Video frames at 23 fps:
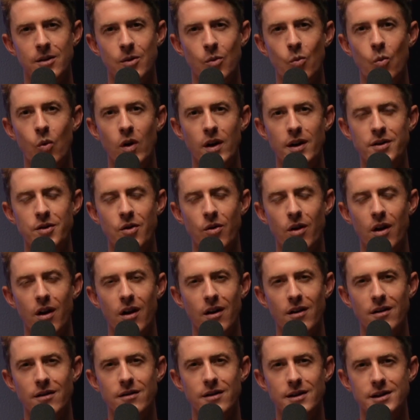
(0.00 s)
What in your
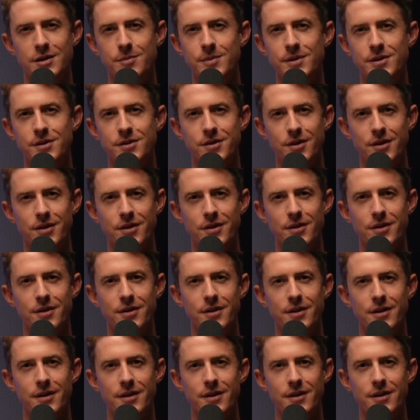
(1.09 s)
heart has been stirred
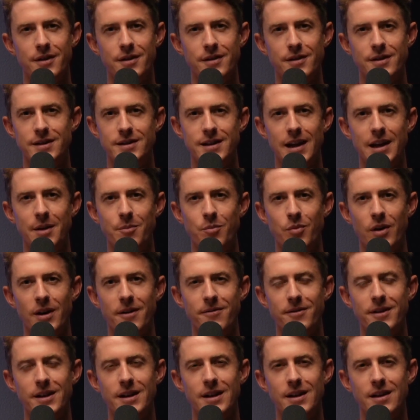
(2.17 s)
to stand
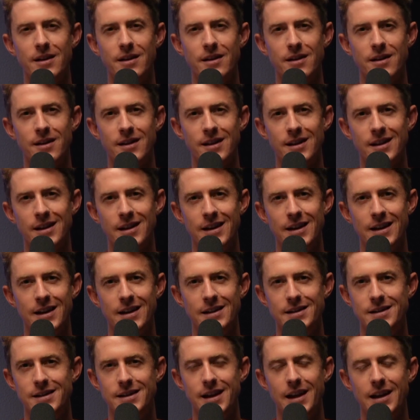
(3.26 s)
bravely
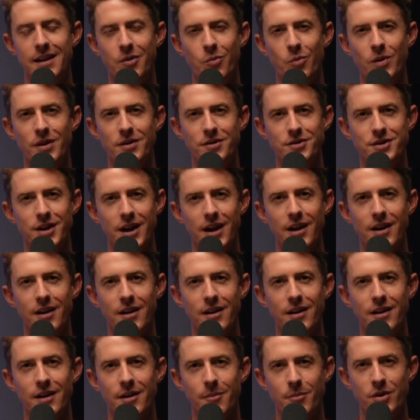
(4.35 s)
and to take the
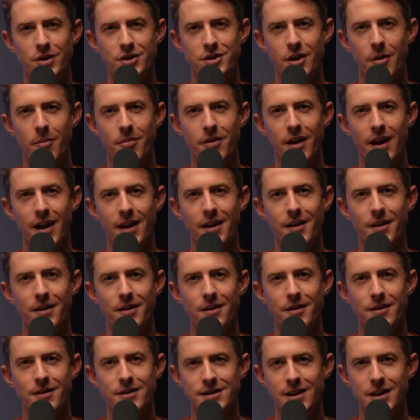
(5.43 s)
wheelchair and push up that
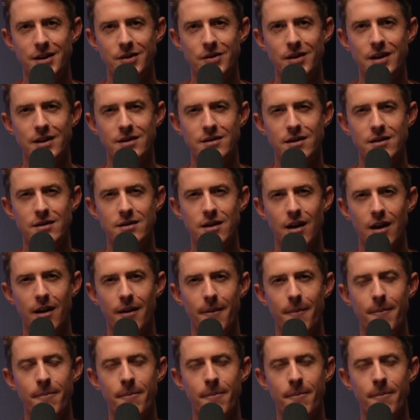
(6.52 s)
hill until you get to the top?